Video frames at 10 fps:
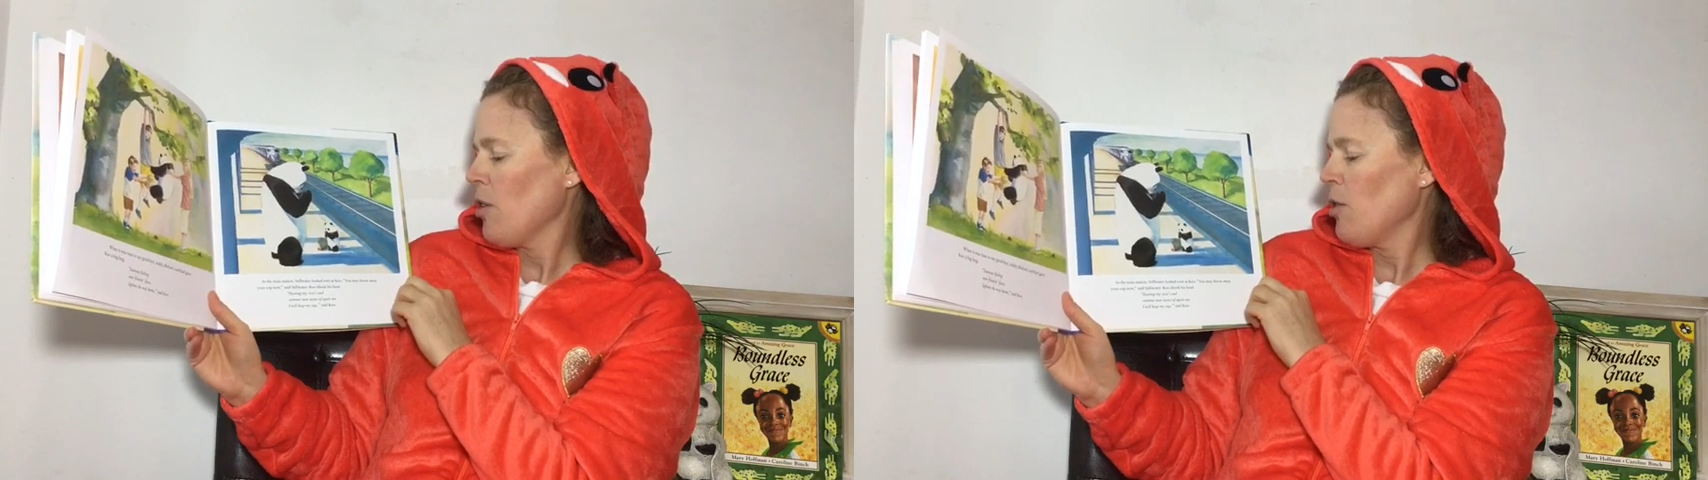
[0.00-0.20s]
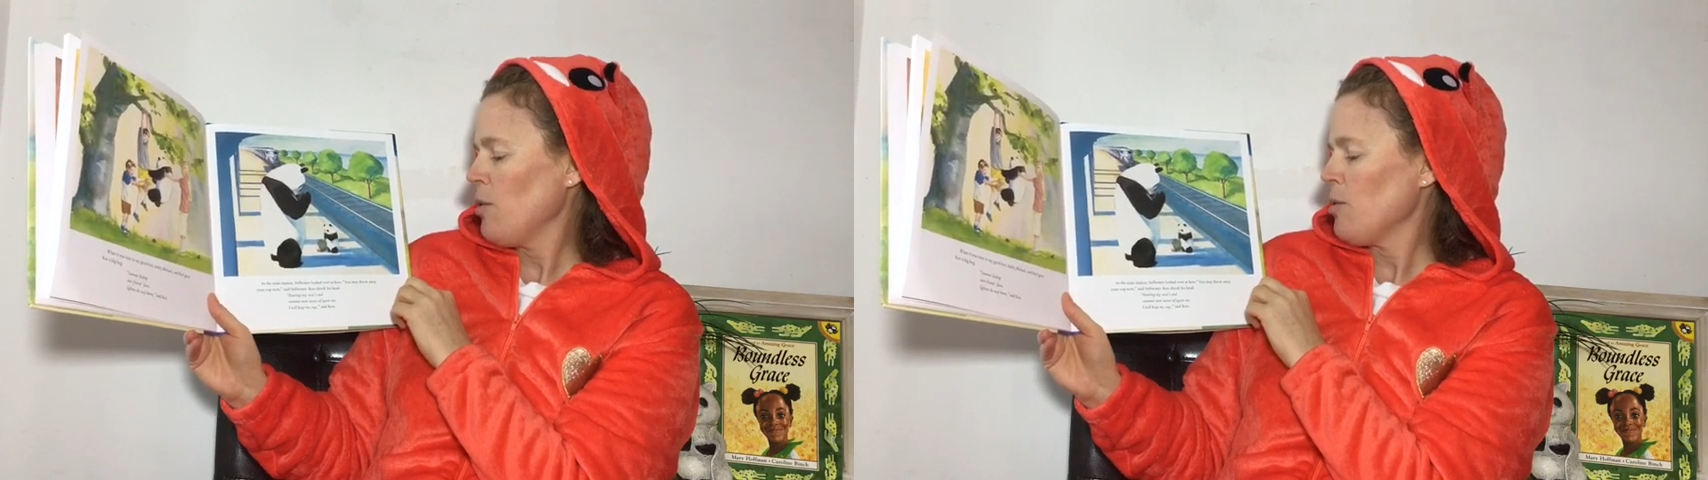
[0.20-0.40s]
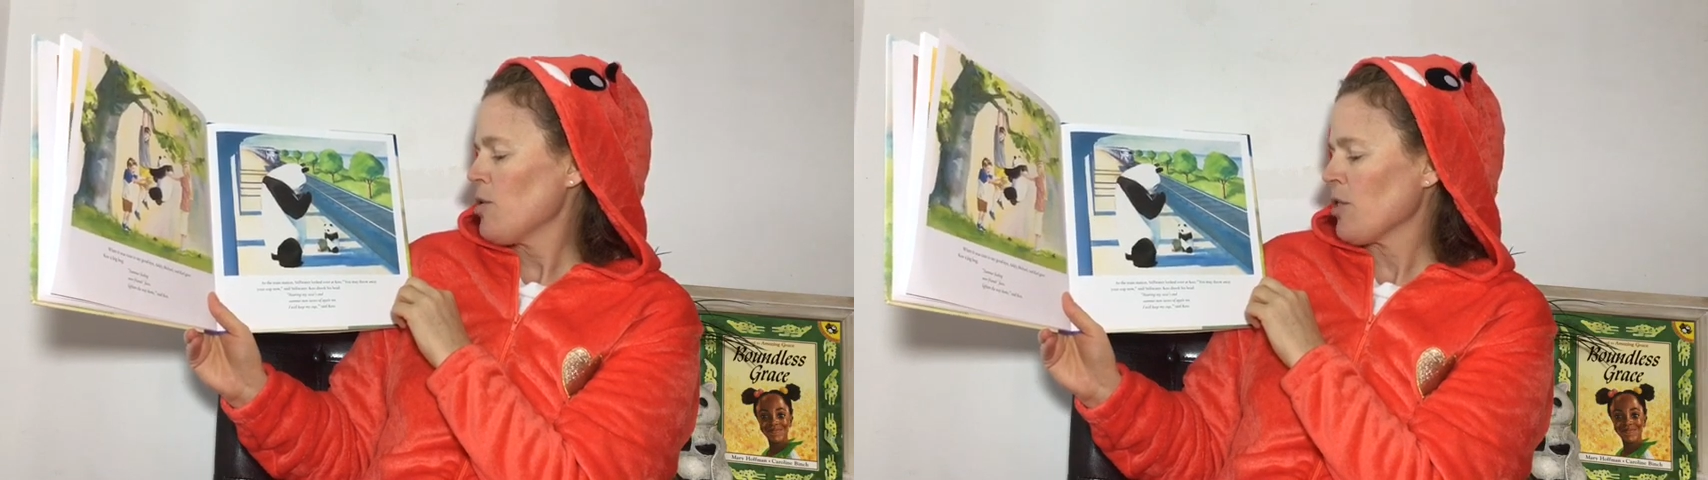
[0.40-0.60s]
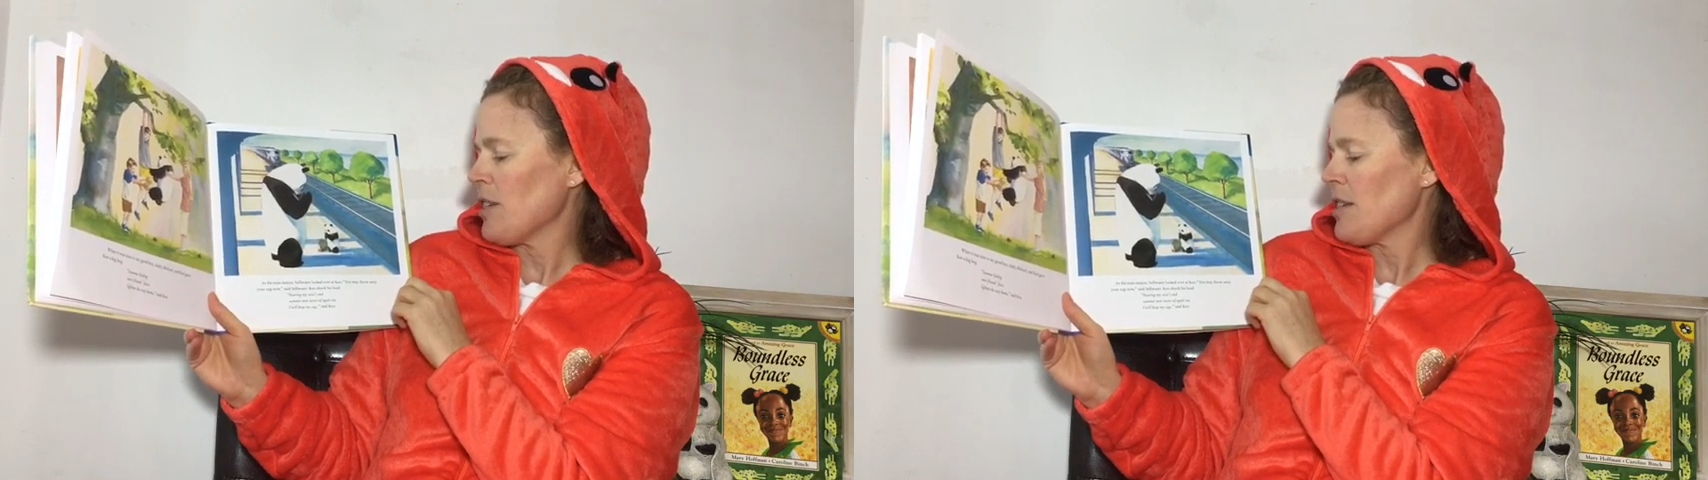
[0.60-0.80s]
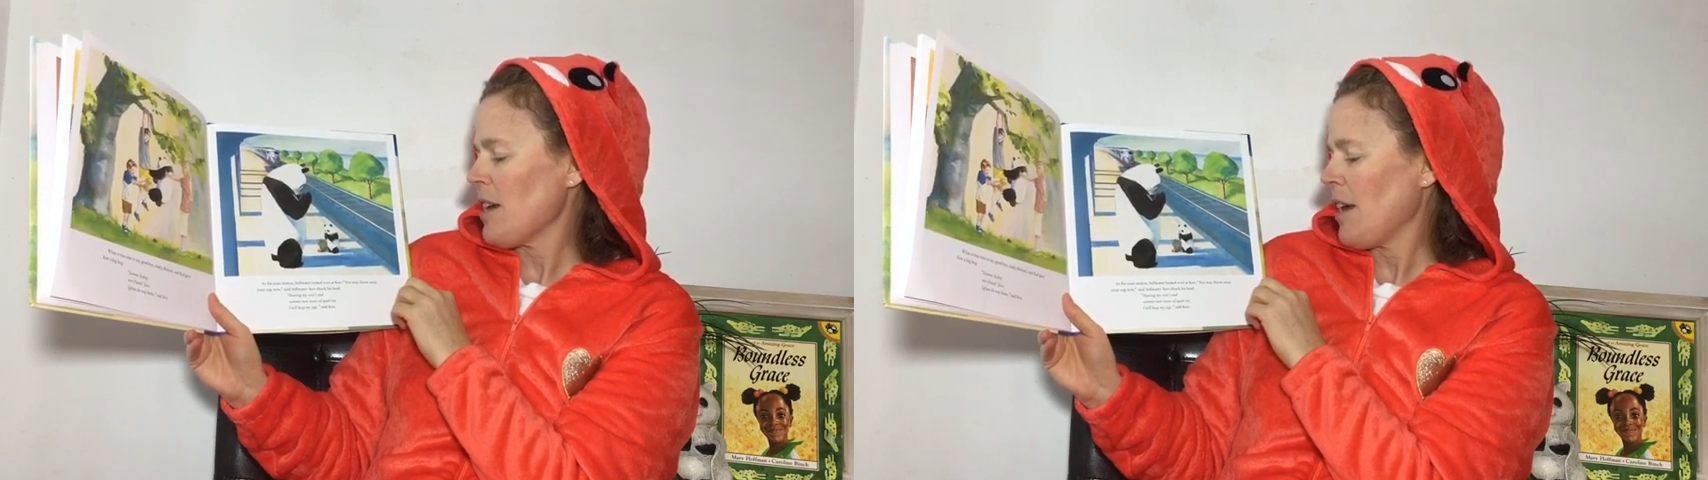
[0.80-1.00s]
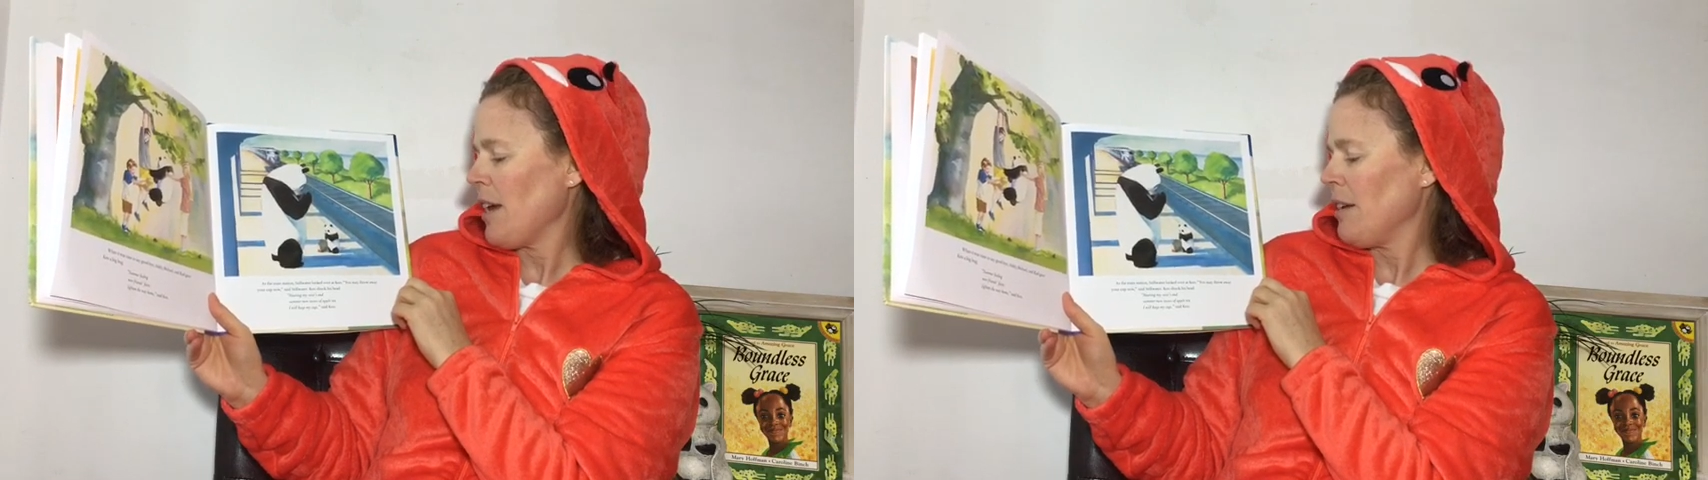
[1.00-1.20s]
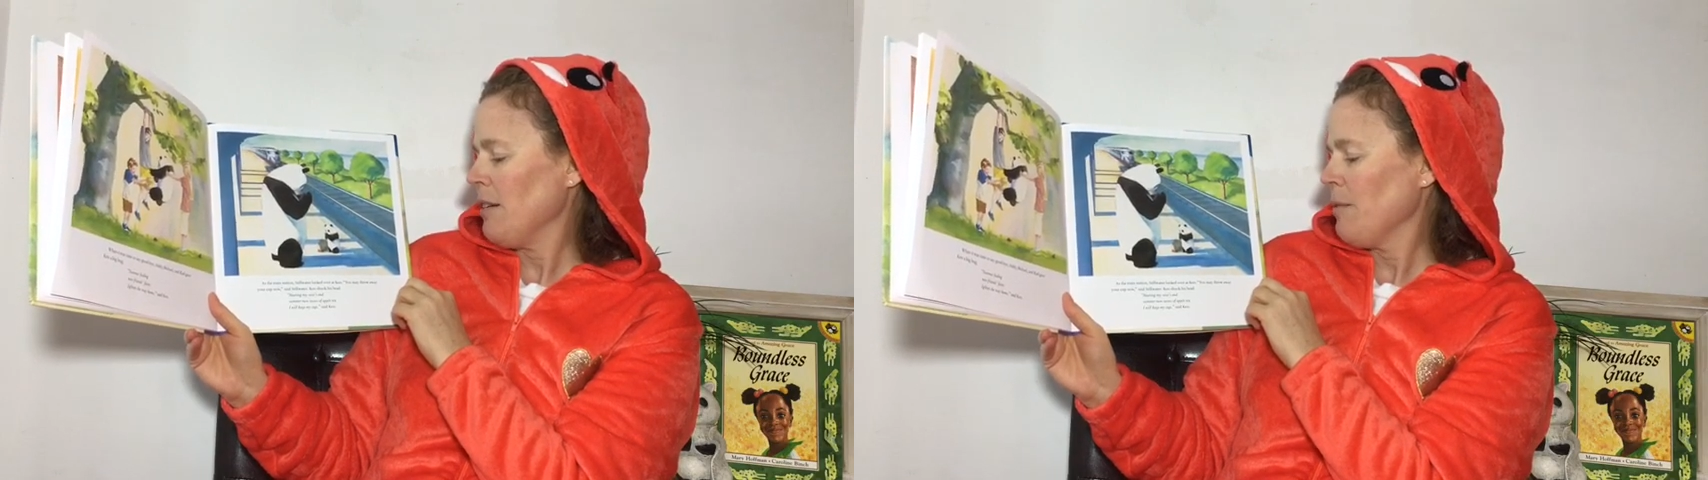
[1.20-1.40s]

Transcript: Coo shook his head.